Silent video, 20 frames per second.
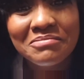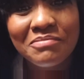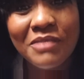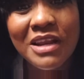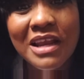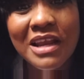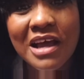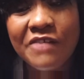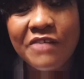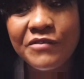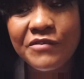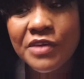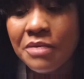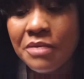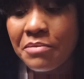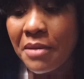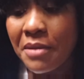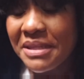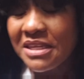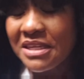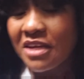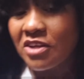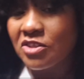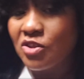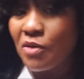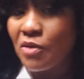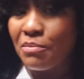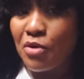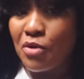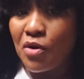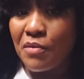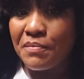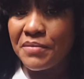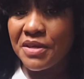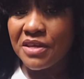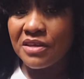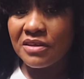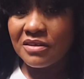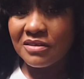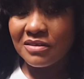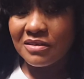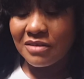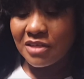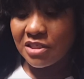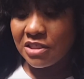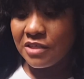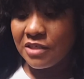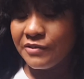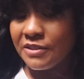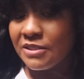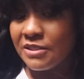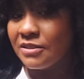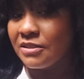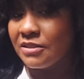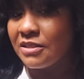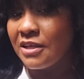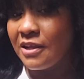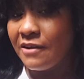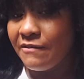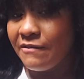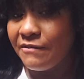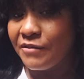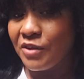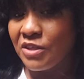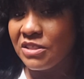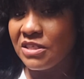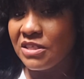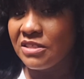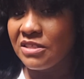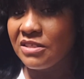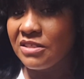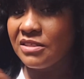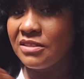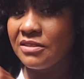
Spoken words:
Me laugh. Let me tell you something about me. You see self, you see